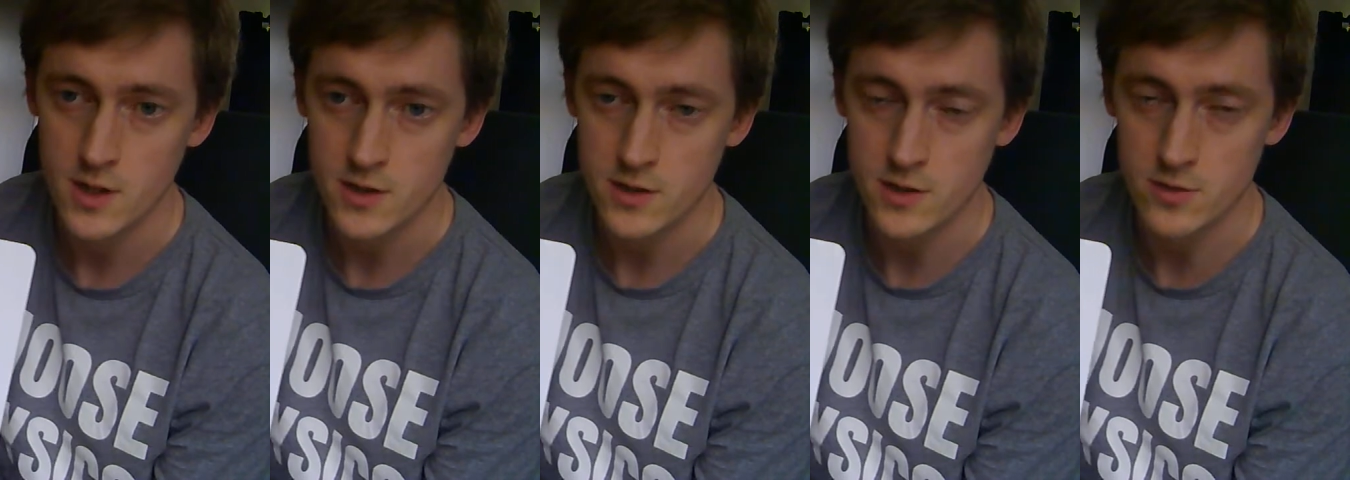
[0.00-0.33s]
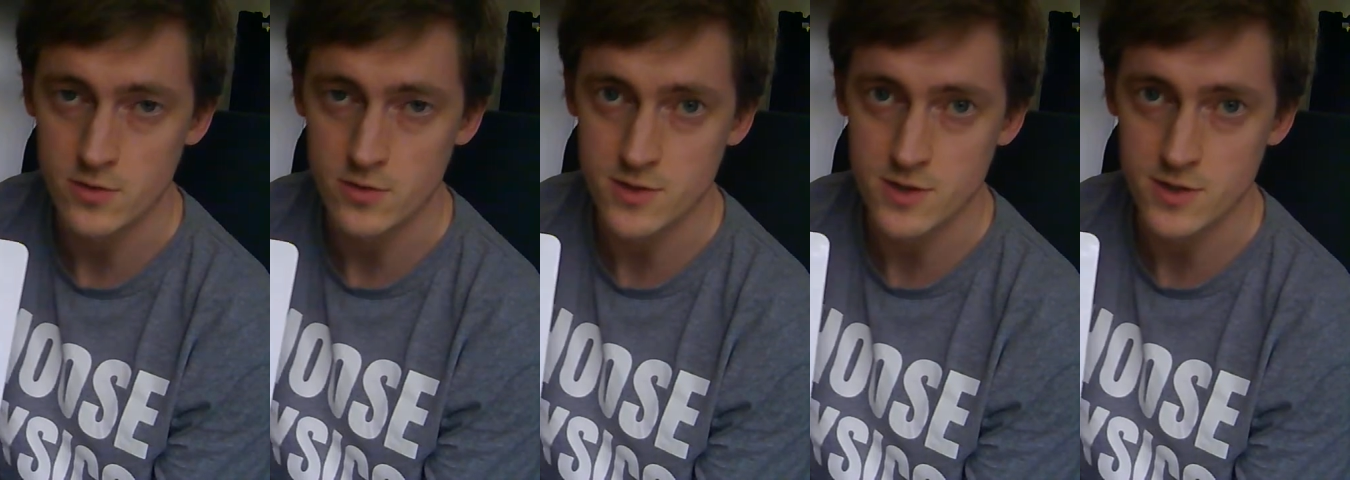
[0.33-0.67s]

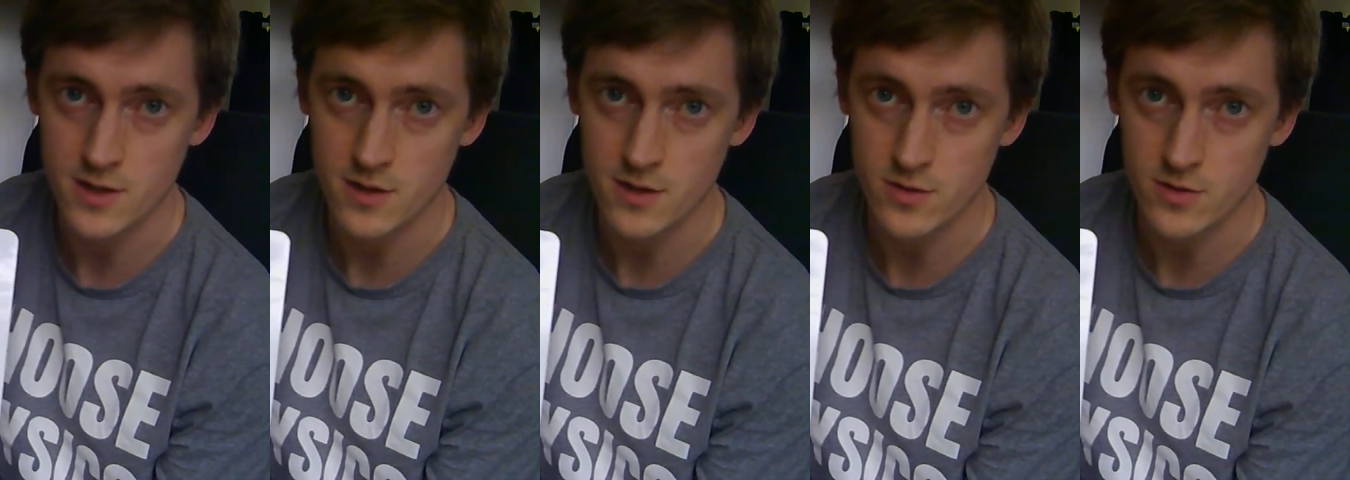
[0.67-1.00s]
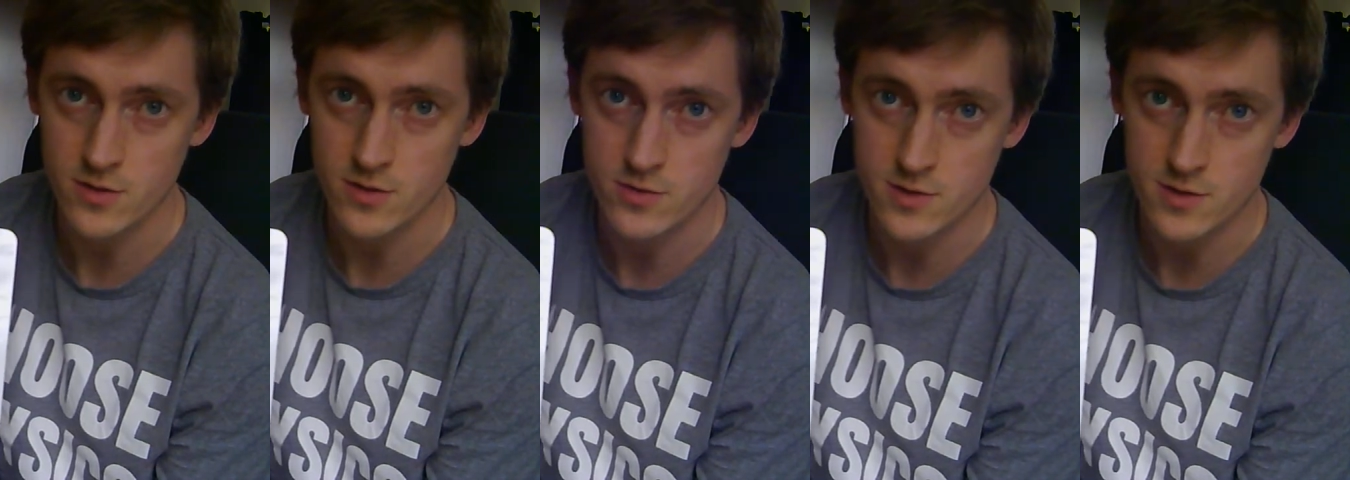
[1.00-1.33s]
using
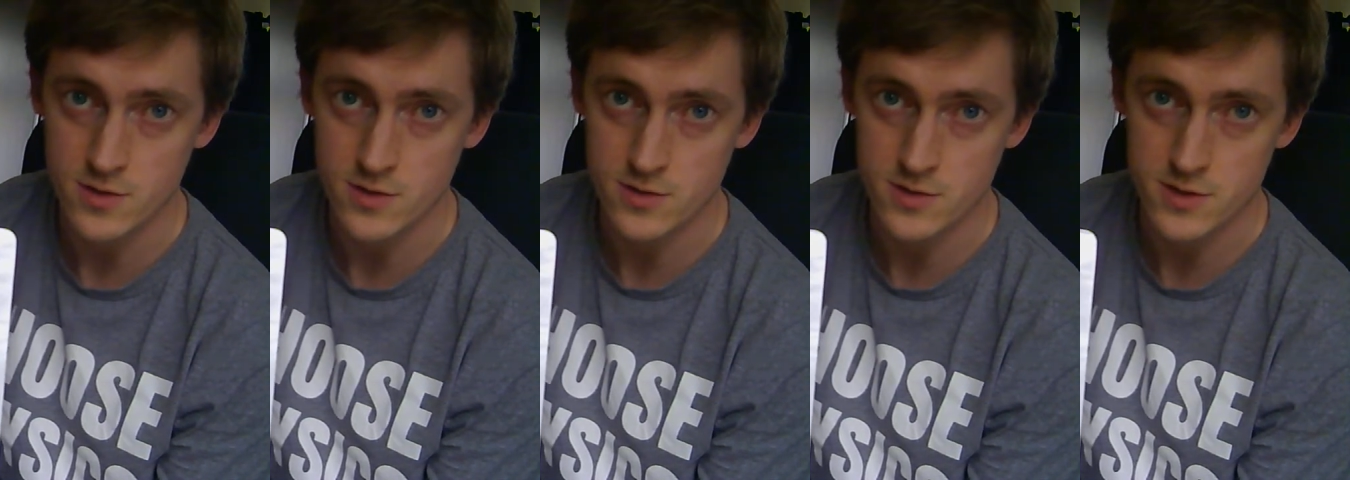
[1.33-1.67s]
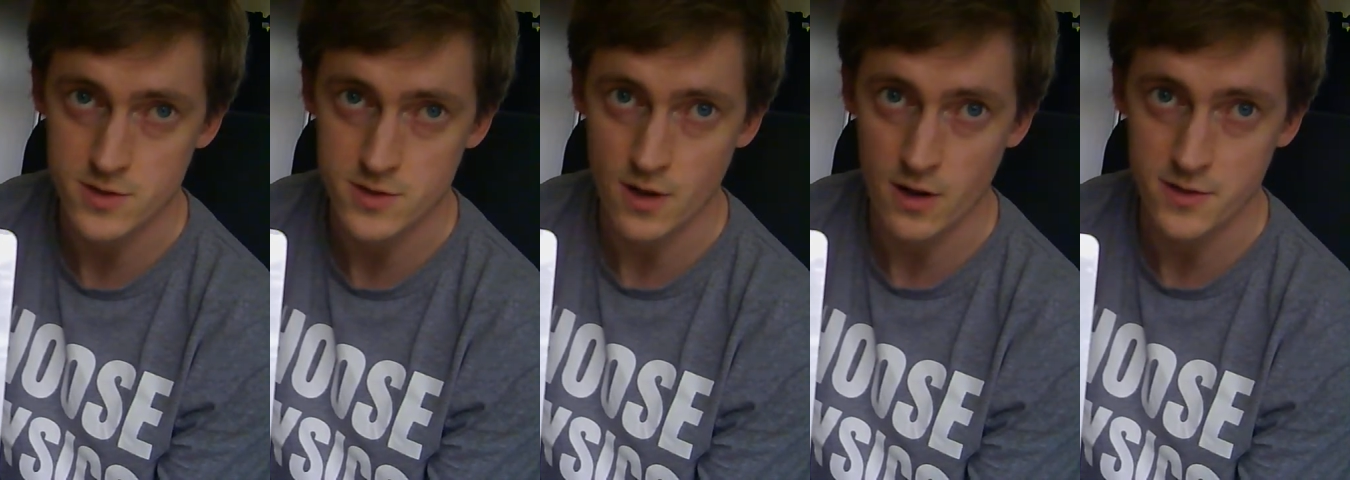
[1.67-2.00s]

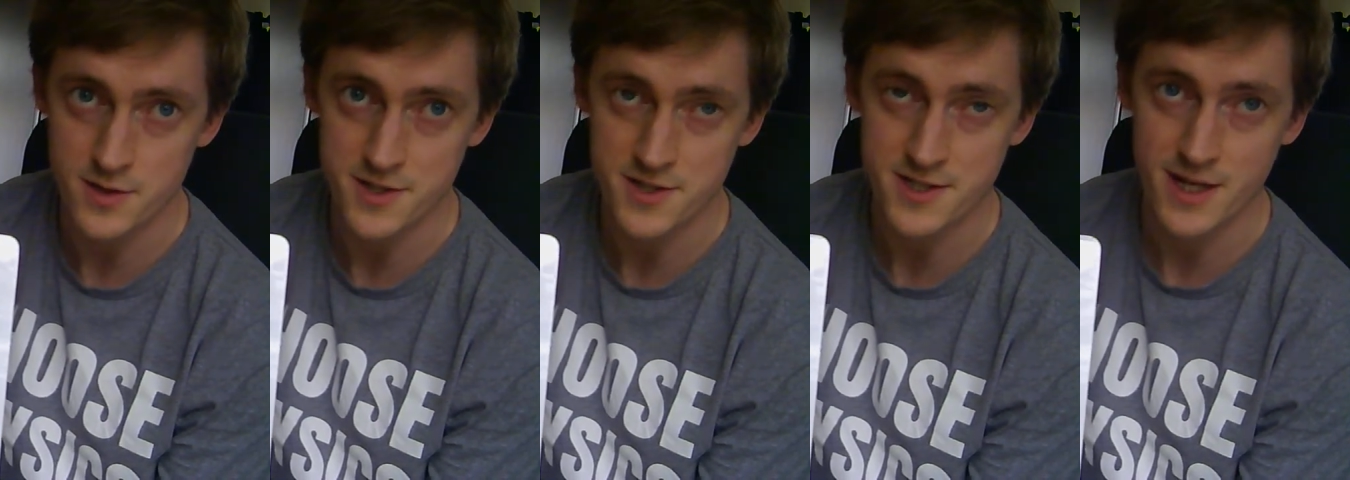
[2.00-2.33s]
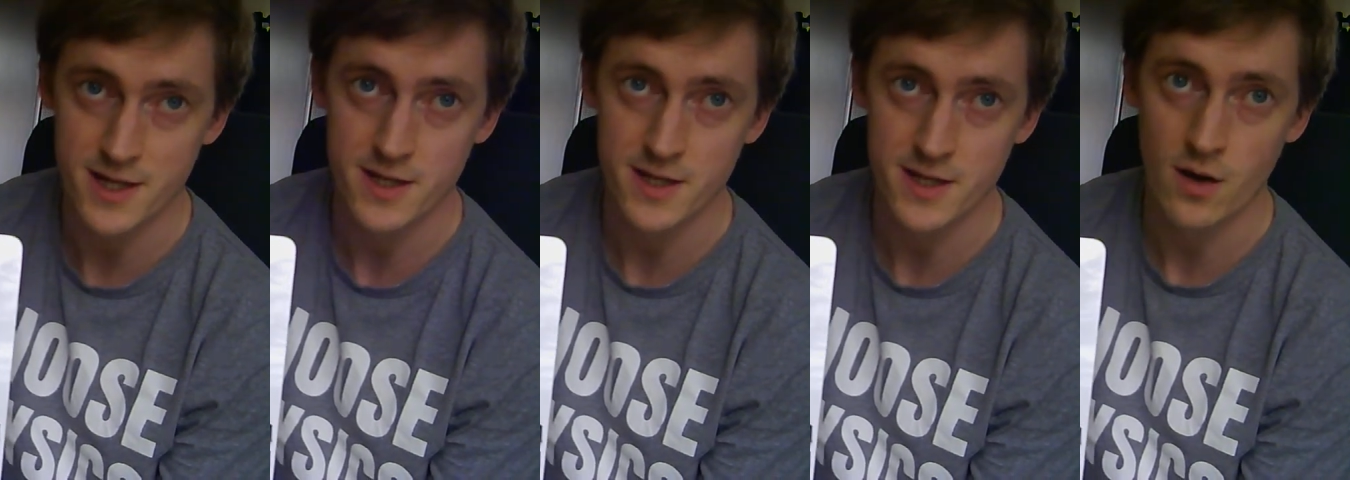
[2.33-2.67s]
Newton's
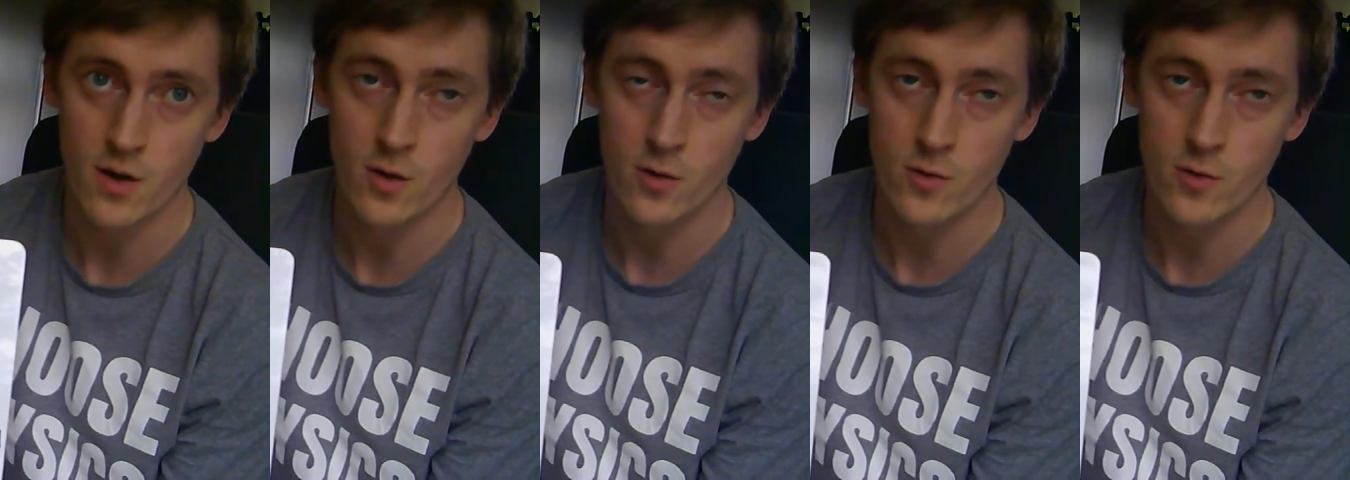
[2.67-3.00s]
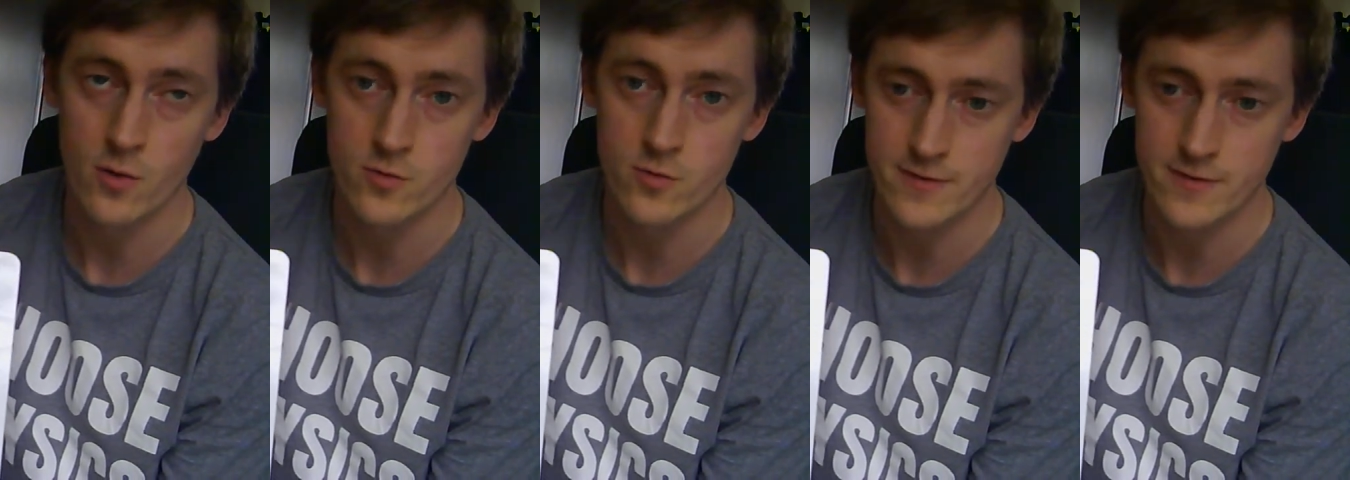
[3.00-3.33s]
understanding
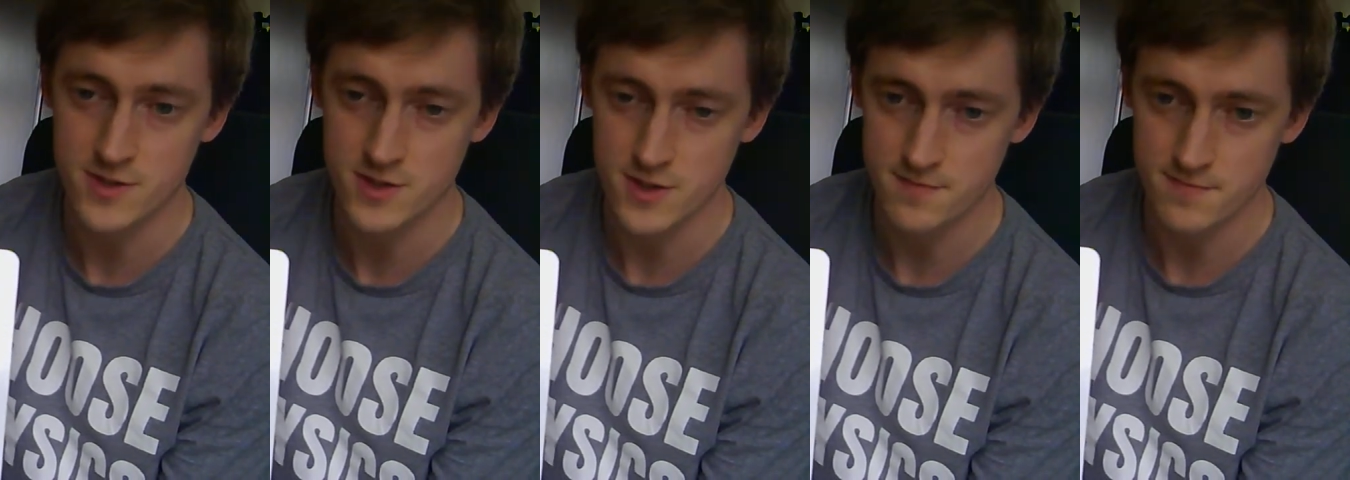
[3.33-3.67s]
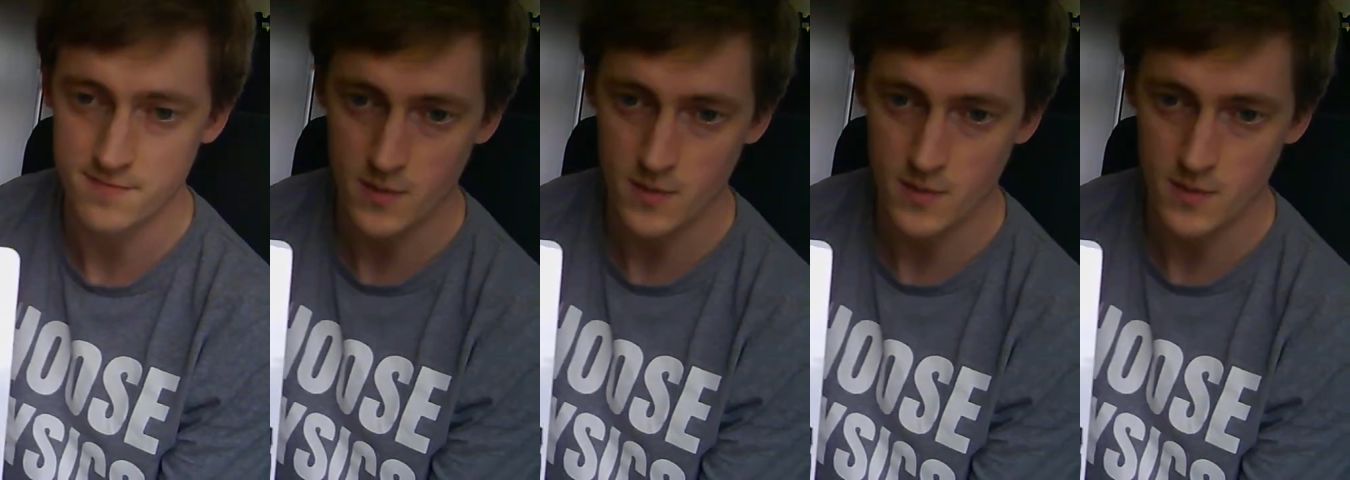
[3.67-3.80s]
of gravity.